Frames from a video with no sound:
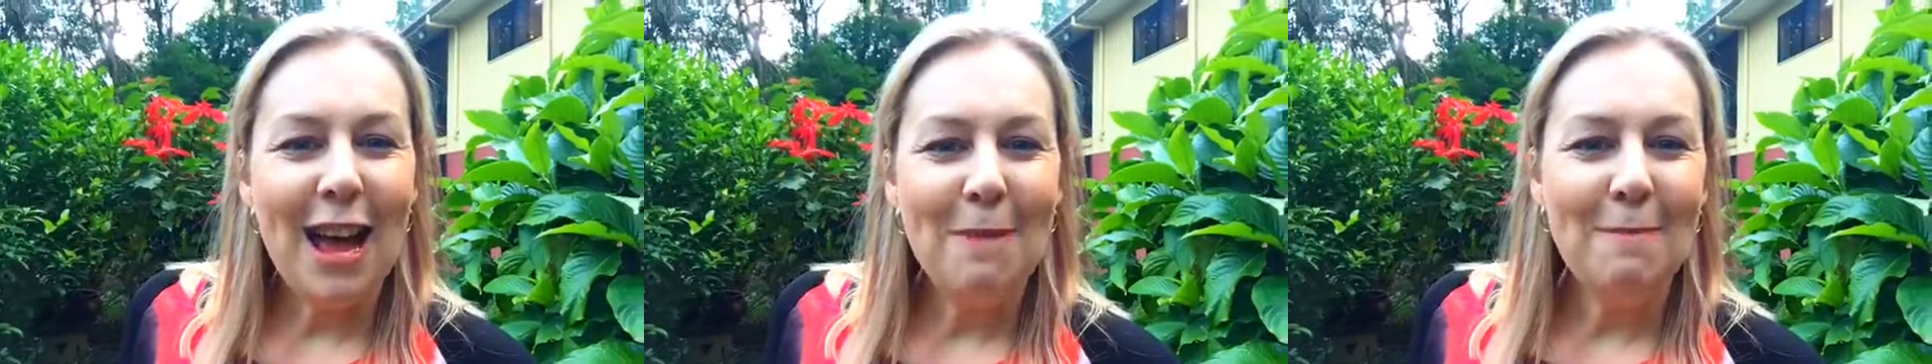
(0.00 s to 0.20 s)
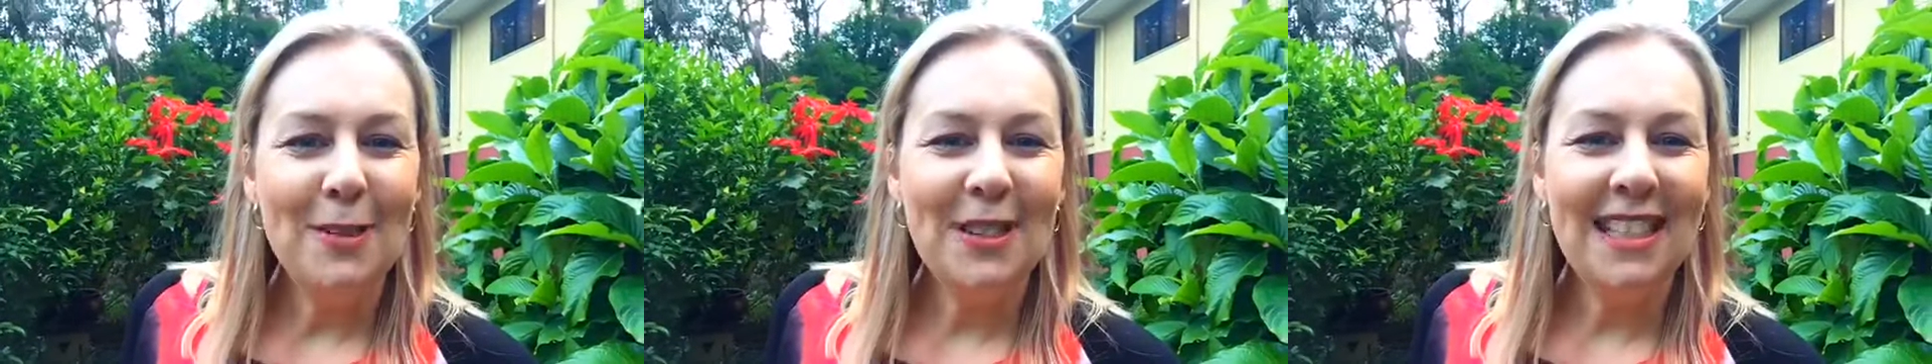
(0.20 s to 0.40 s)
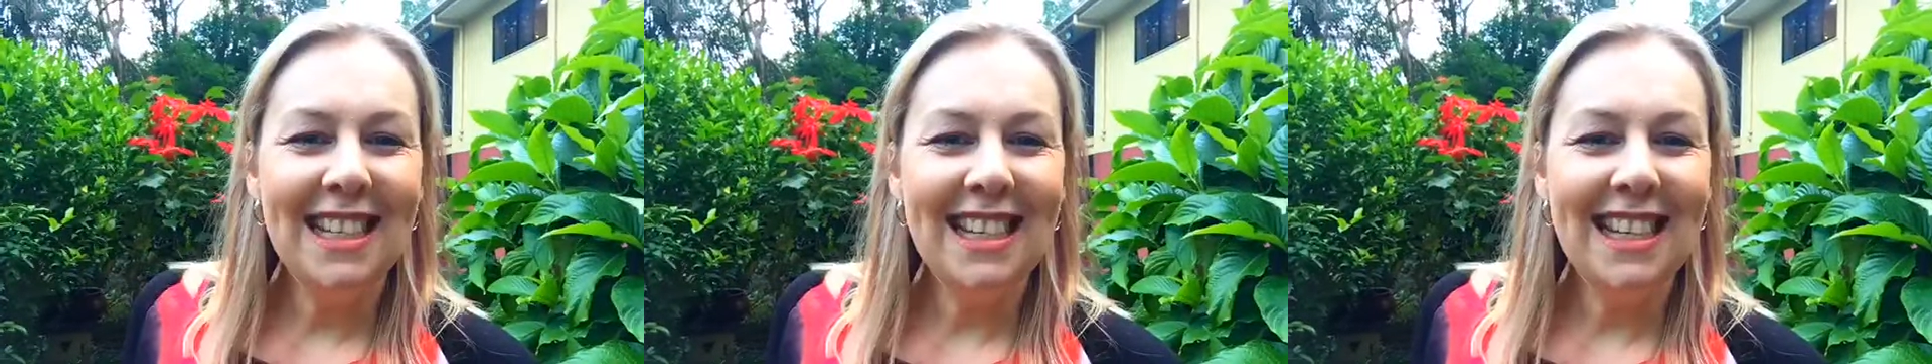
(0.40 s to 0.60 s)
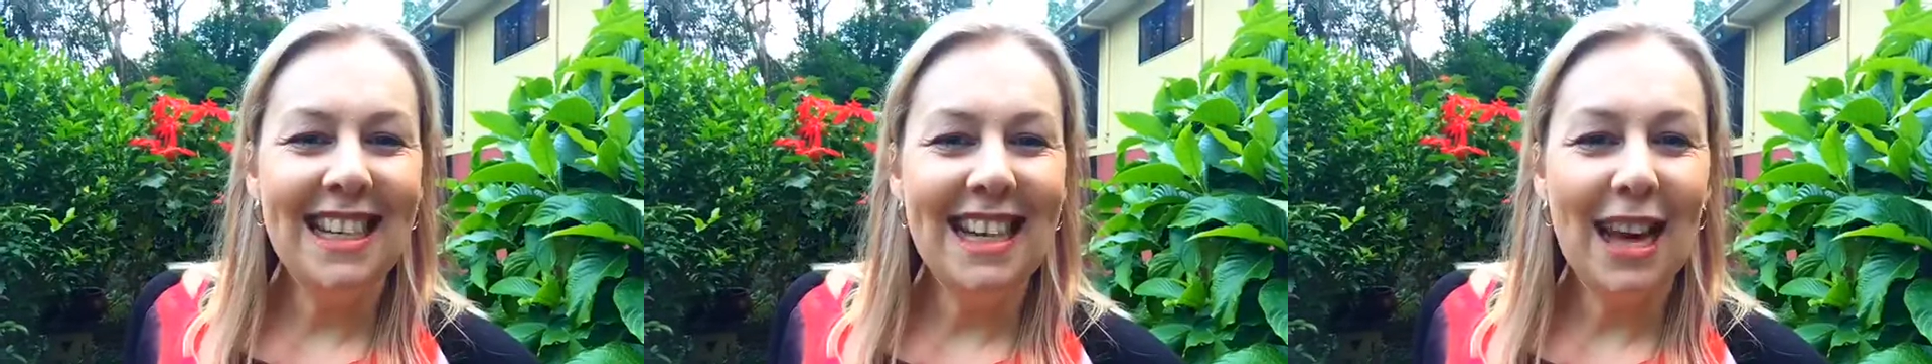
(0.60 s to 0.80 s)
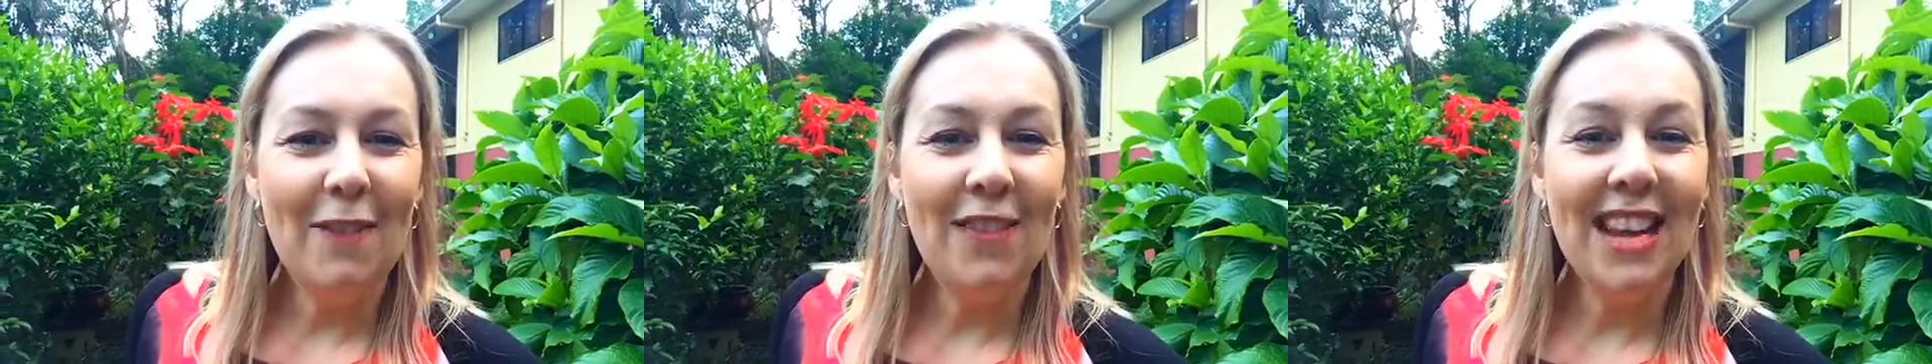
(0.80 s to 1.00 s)
I'm booked in
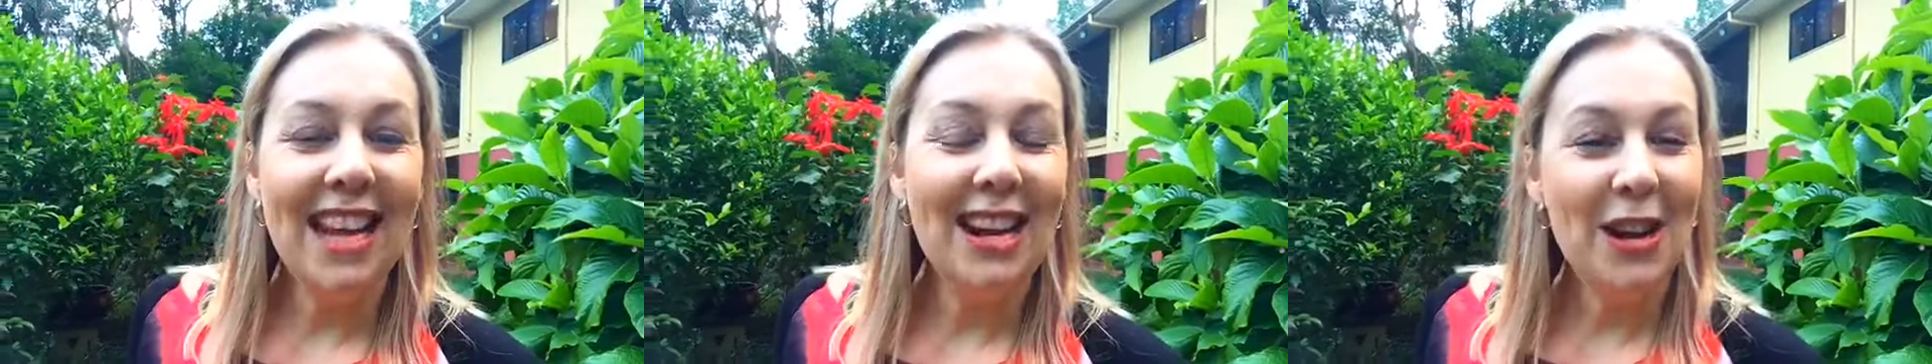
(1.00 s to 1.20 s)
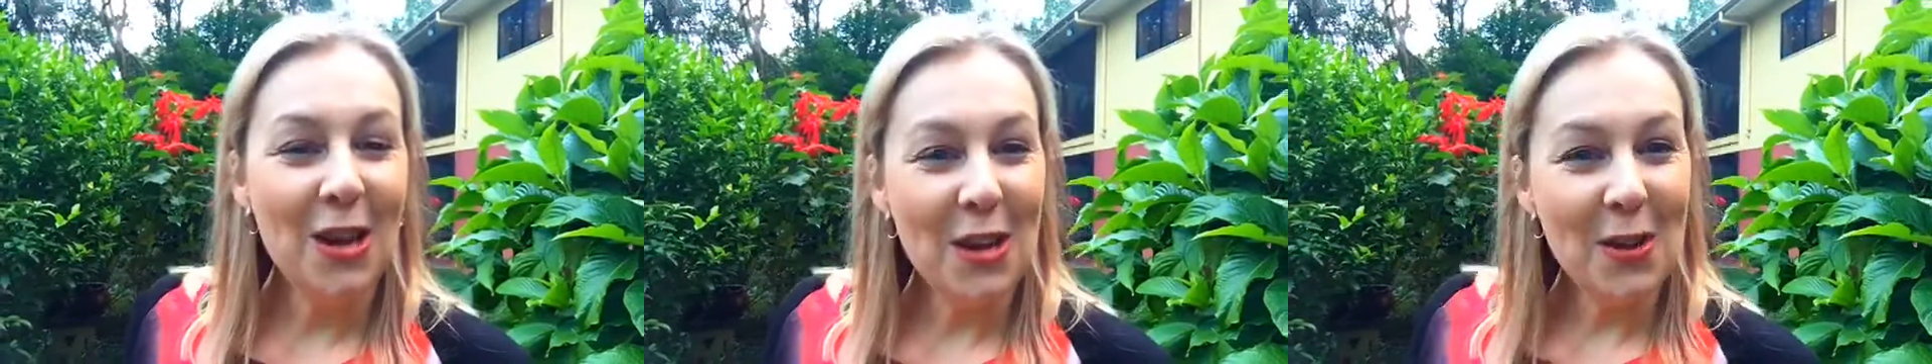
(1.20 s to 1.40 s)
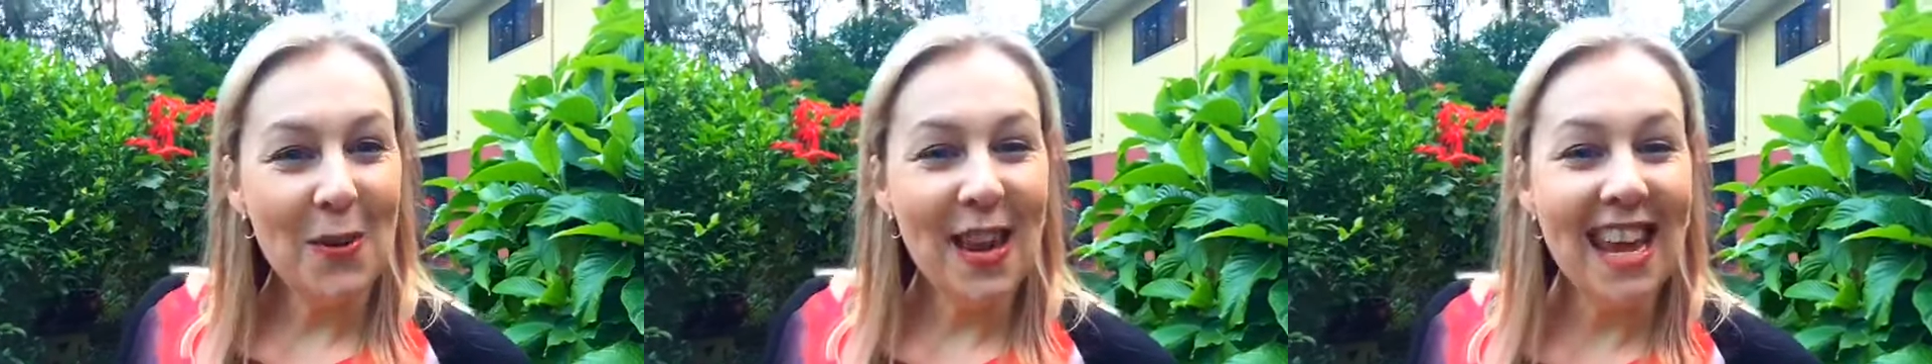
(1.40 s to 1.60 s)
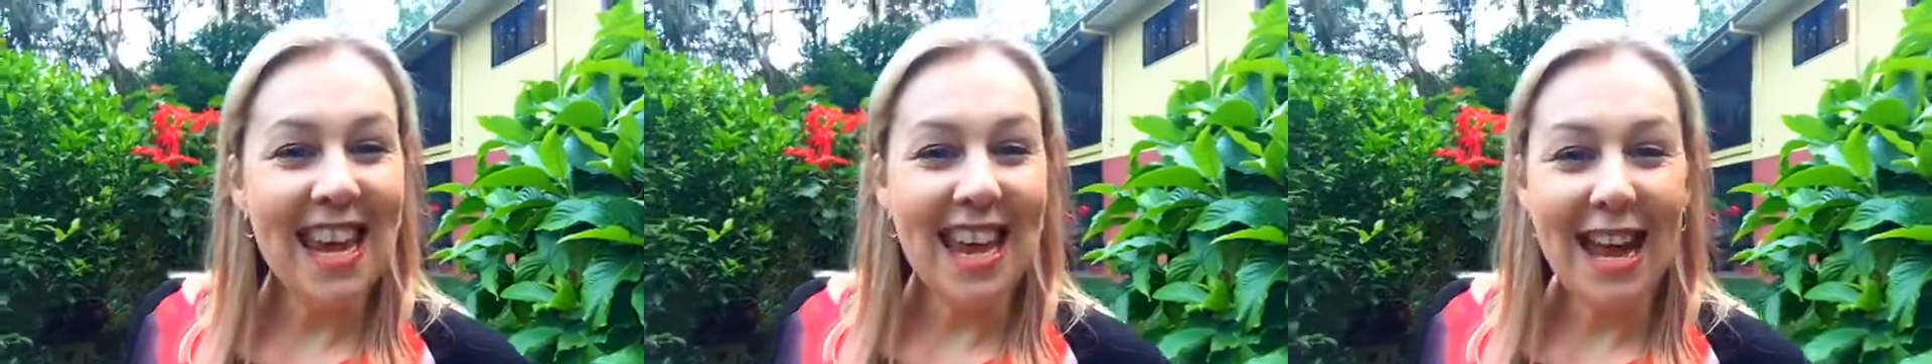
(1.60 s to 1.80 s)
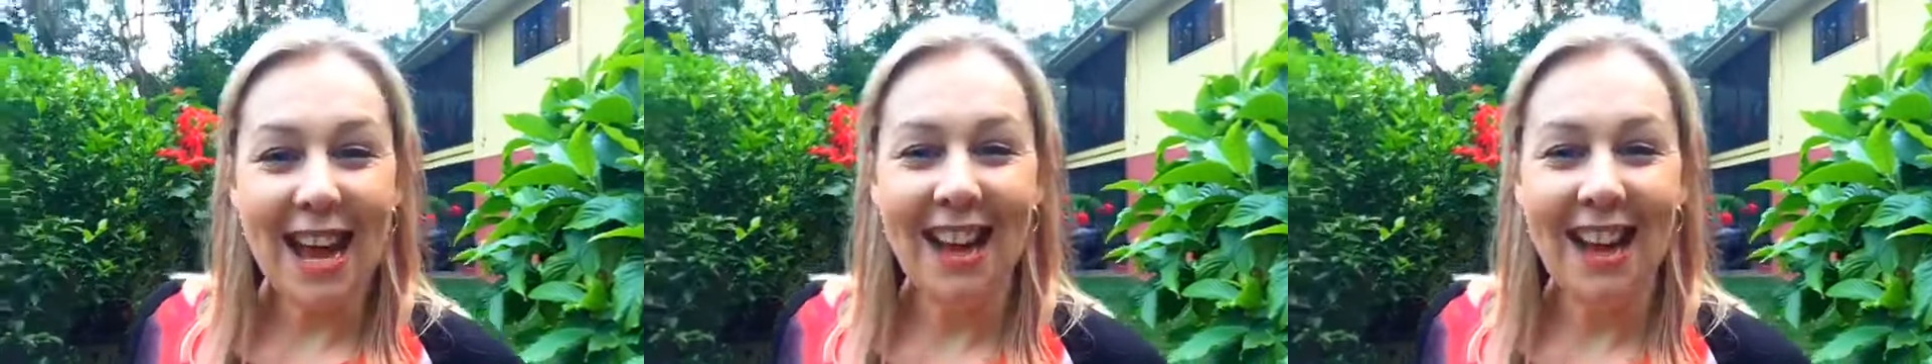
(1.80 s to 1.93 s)
and loving in. Are you here?